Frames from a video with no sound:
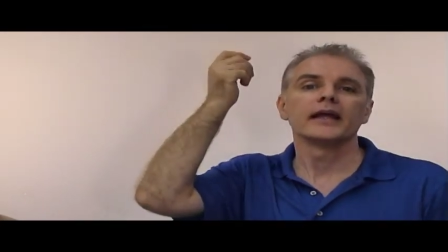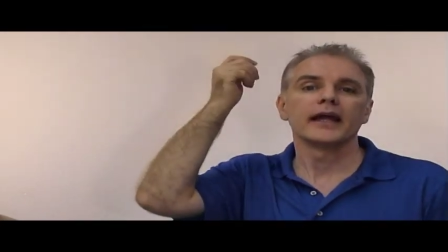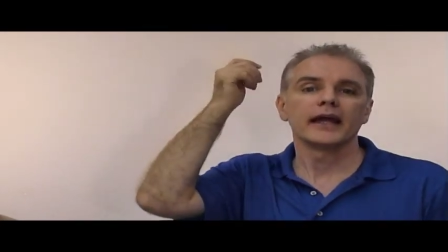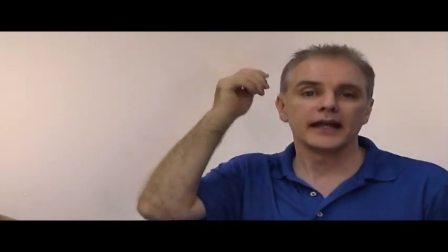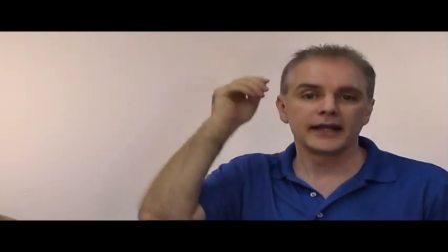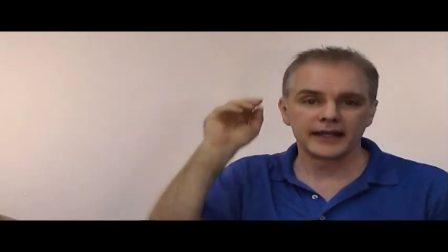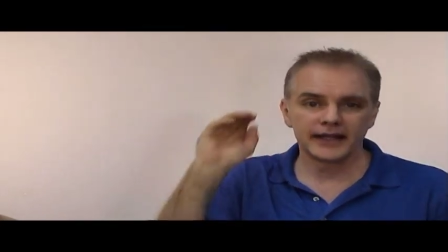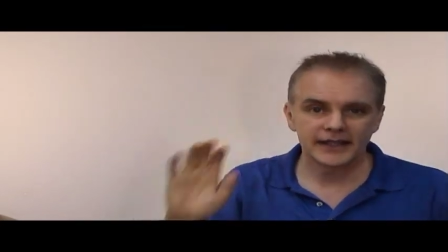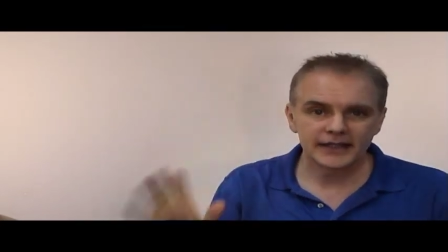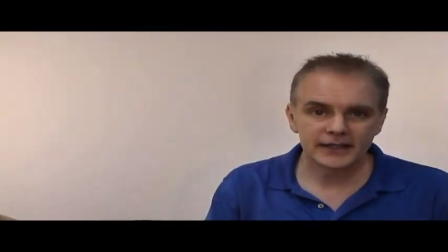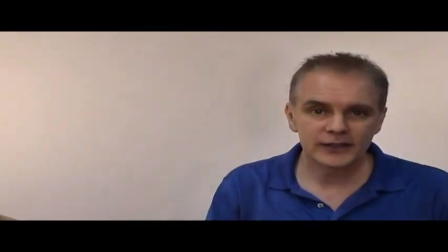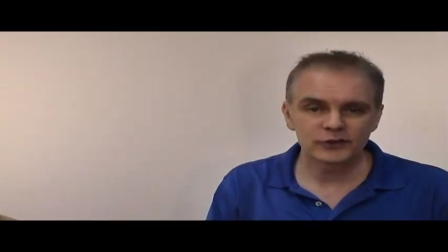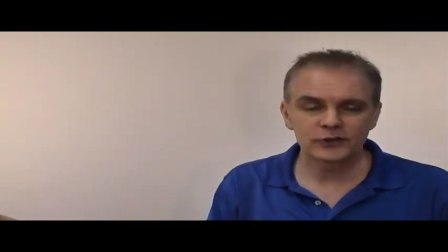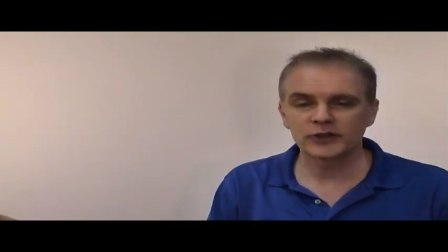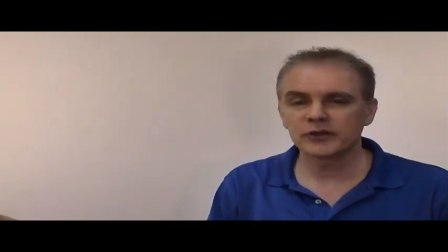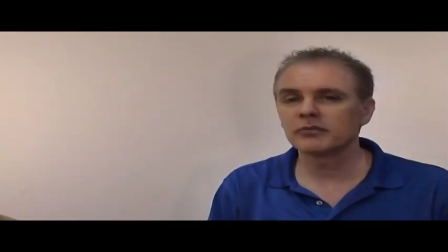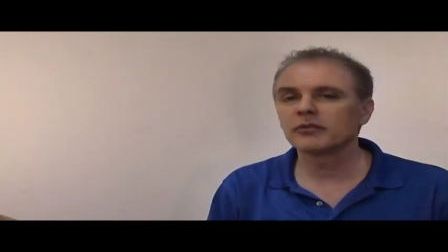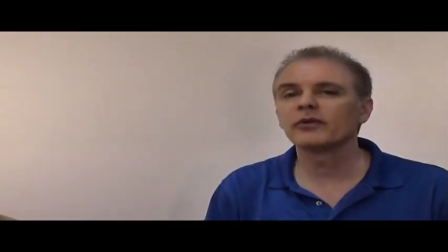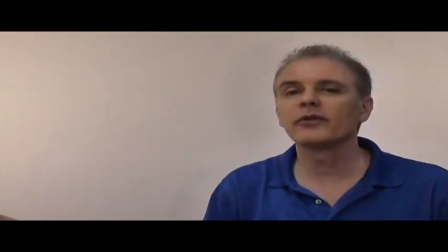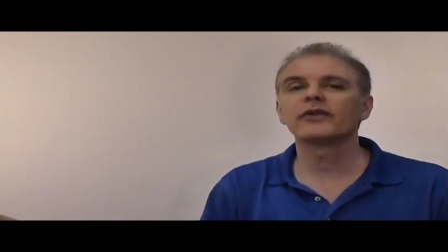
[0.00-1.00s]
and you hit a
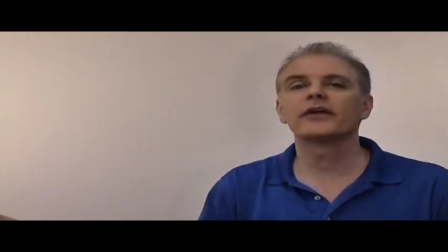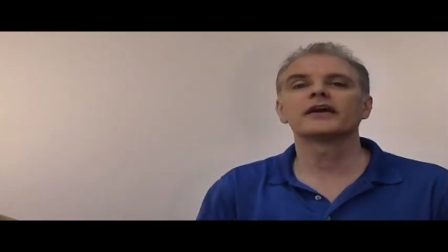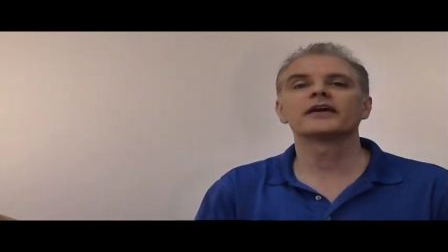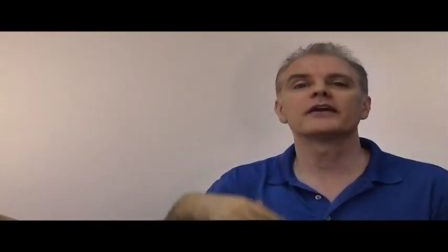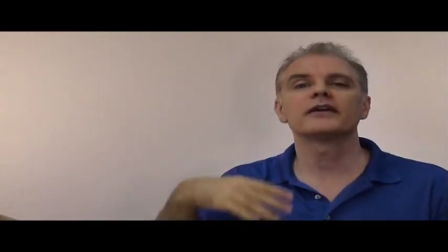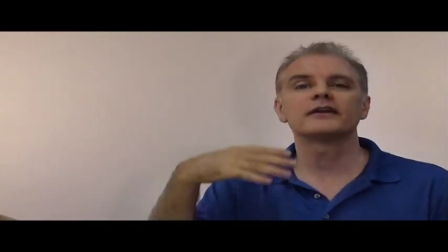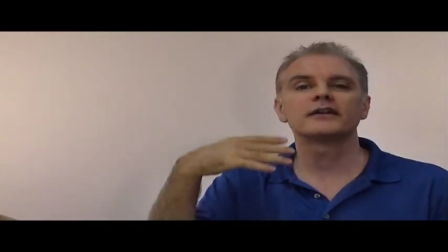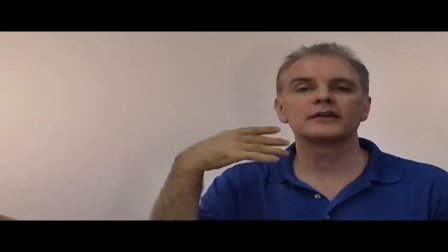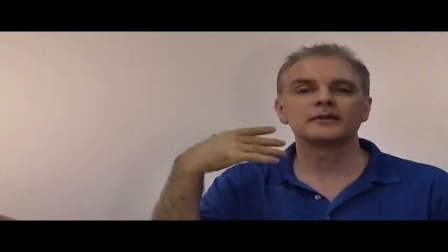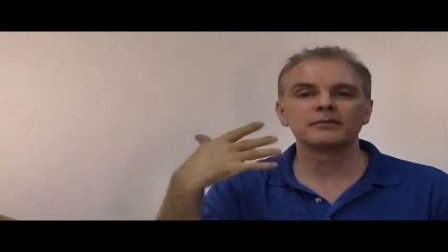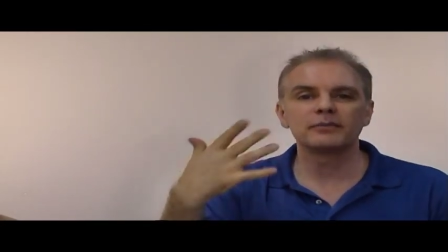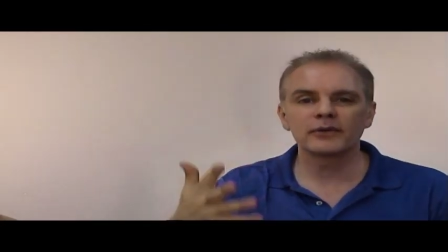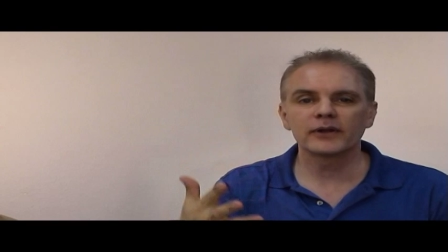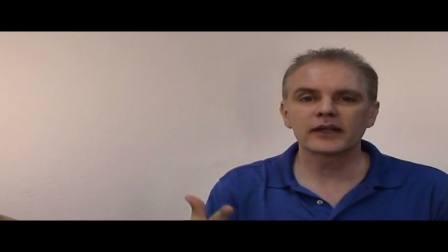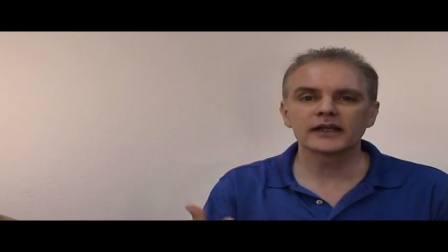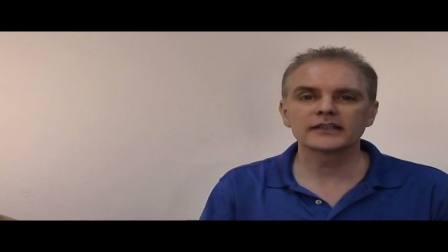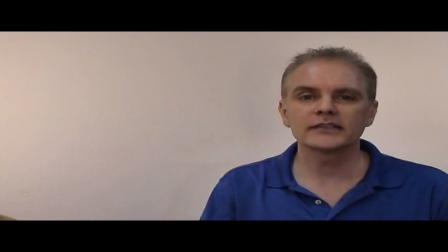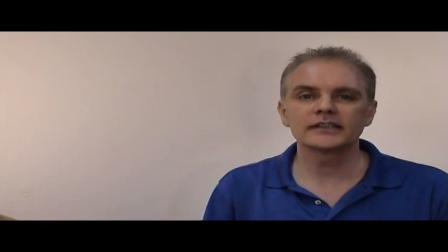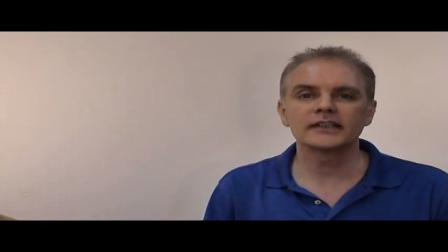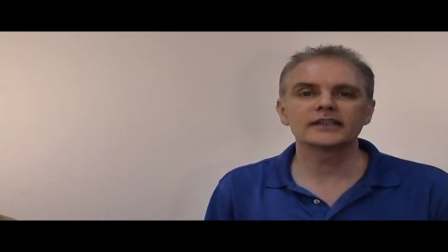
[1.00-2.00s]
cymbal there to
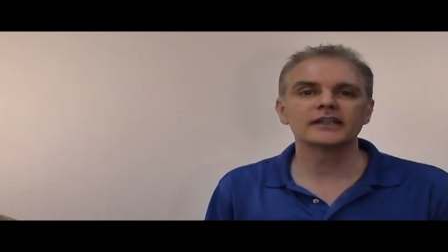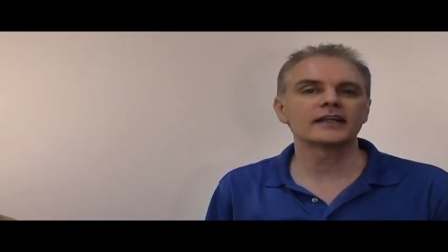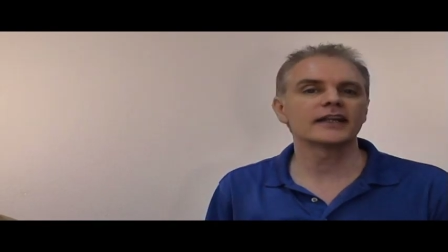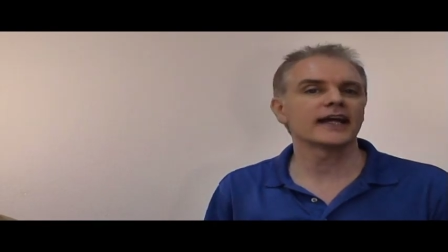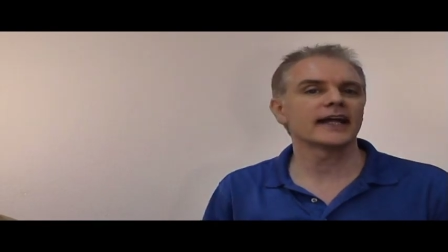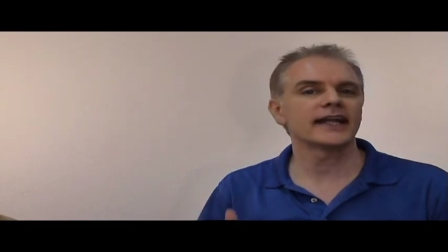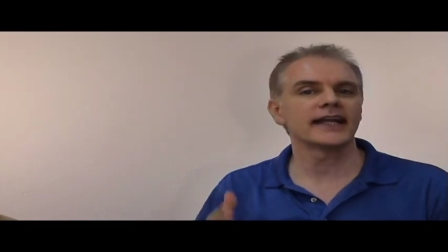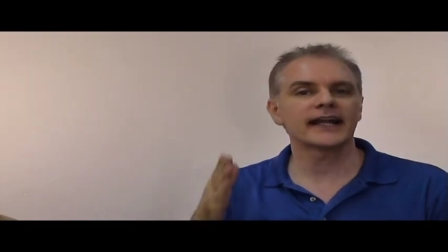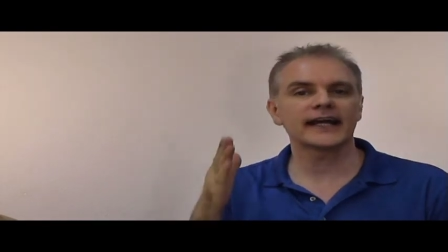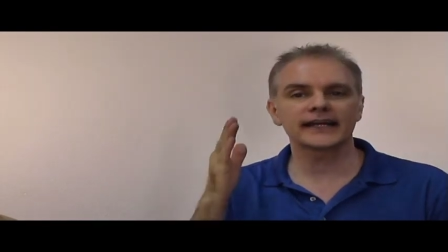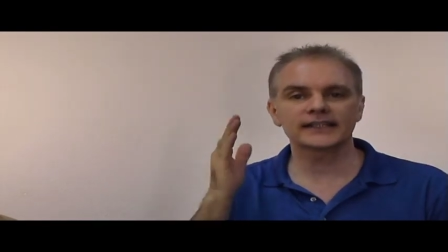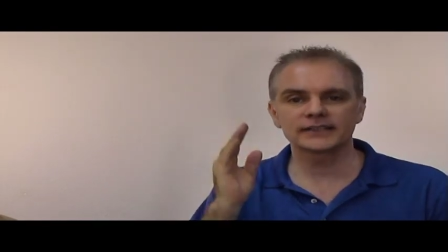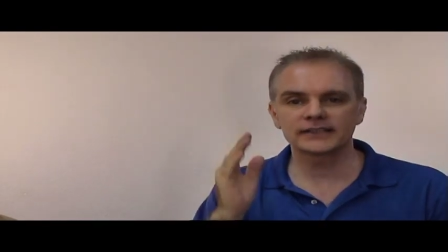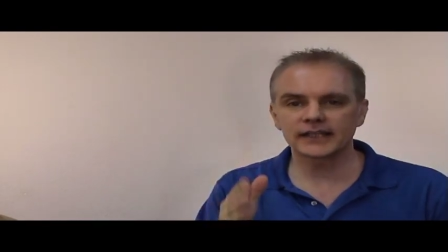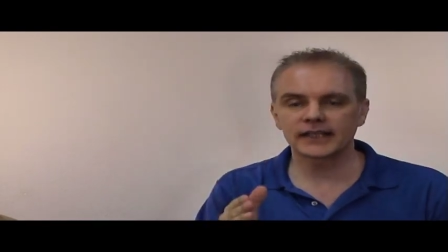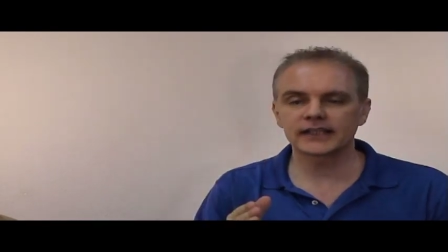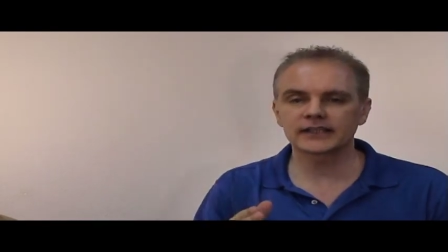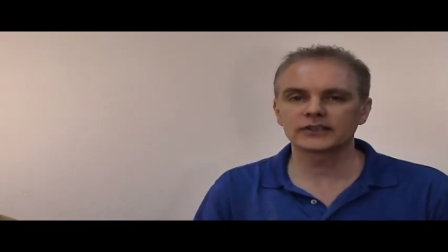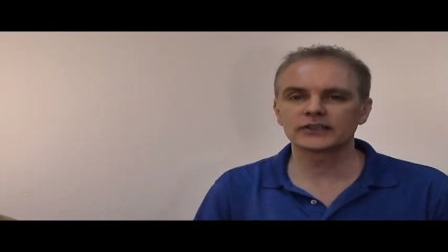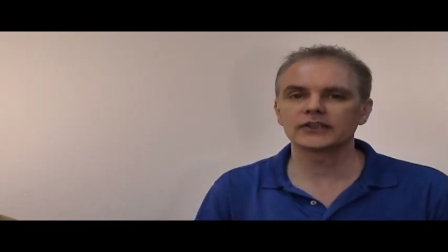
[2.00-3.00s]
bring us into that next
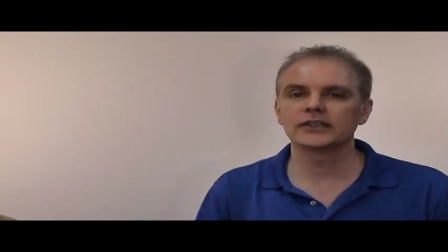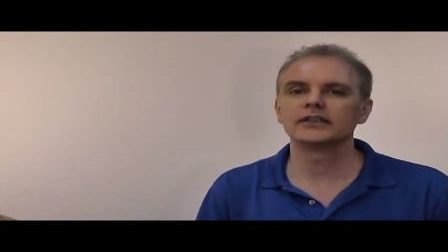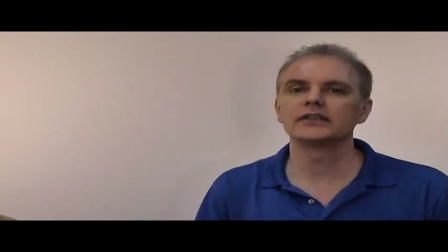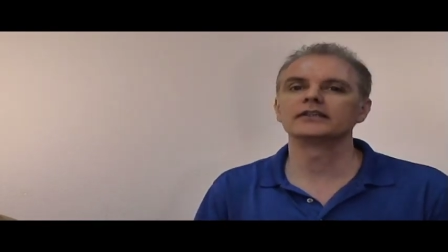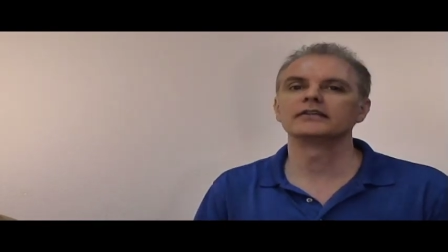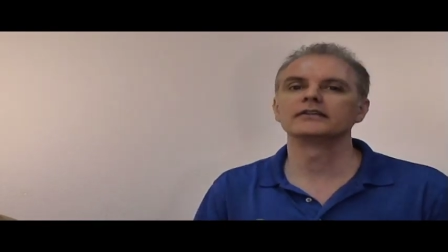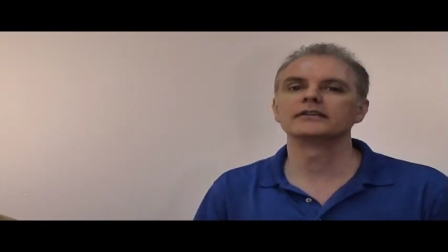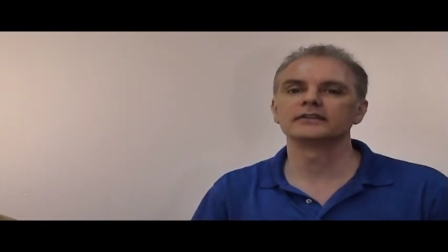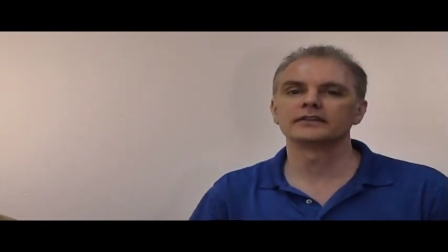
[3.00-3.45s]
section.